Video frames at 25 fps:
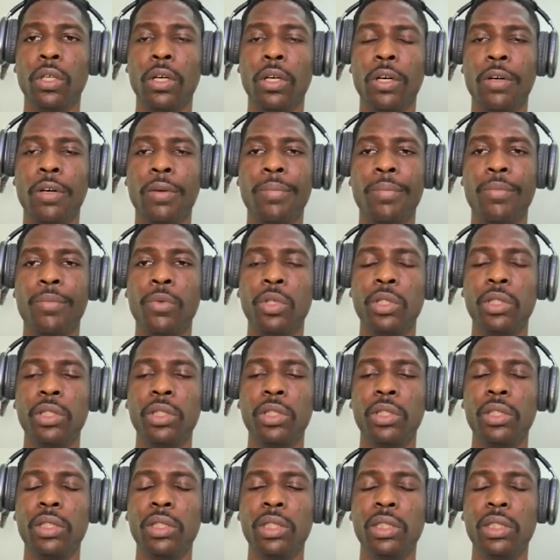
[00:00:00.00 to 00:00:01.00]
what
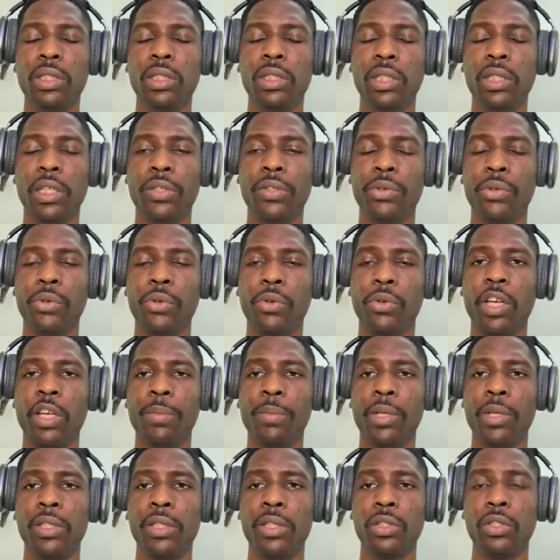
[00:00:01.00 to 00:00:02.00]
the needs and
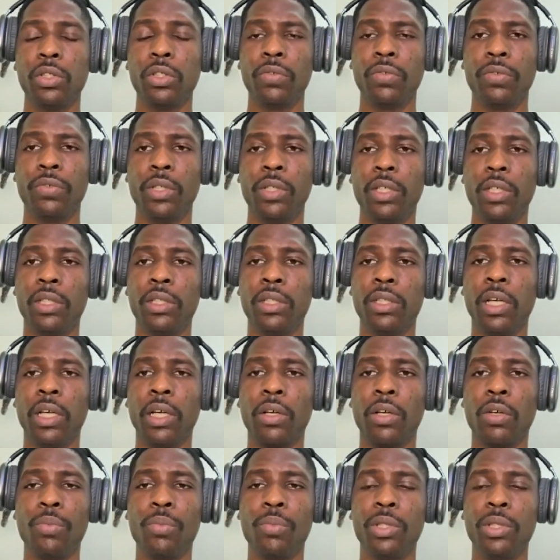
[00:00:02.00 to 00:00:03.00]
requirements of
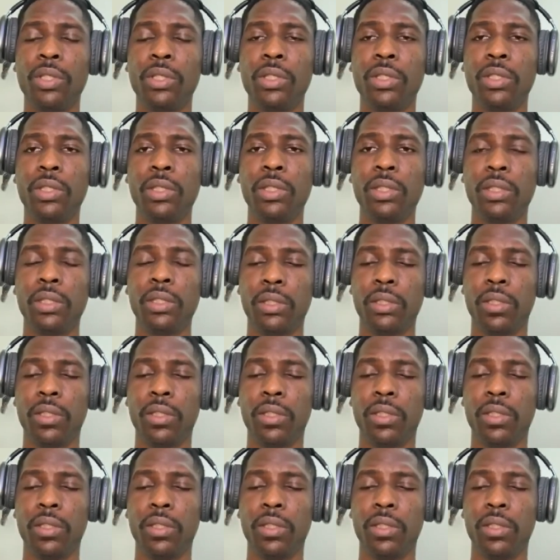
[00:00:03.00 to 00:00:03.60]
that community